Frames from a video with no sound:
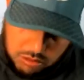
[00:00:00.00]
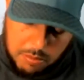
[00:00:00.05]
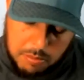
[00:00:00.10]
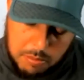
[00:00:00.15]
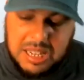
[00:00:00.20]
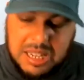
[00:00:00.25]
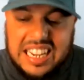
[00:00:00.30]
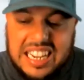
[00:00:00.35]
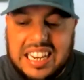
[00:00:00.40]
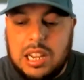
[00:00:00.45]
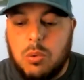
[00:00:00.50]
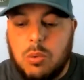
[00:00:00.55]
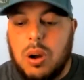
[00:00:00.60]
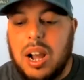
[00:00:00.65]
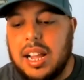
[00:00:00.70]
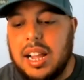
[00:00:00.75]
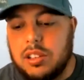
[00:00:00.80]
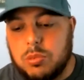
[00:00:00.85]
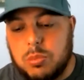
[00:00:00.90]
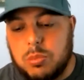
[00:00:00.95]

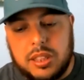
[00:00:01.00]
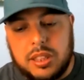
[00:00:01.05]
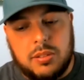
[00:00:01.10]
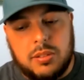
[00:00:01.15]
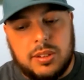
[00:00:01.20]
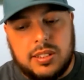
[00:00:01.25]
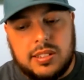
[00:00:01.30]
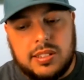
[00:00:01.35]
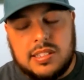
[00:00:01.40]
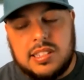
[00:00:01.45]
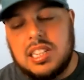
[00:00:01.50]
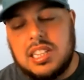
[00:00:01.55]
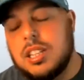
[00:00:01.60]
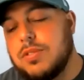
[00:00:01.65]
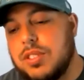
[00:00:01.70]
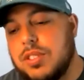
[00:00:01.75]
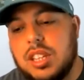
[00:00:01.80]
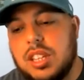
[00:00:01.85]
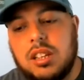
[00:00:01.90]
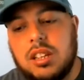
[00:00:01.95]
Media-wise, whether it's
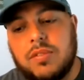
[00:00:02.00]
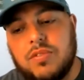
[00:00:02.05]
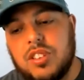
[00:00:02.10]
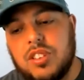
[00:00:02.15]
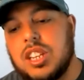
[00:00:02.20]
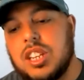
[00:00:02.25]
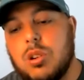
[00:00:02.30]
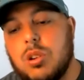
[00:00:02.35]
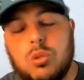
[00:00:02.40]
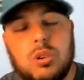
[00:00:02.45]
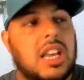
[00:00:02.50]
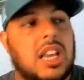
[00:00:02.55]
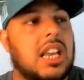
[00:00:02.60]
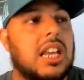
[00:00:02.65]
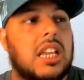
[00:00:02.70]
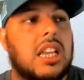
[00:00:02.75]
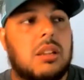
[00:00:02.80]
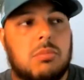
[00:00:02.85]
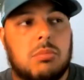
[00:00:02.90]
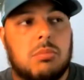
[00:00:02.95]
TV, video
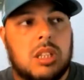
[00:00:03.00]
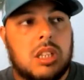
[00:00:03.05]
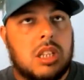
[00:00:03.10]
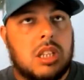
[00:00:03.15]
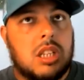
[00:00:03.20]
game,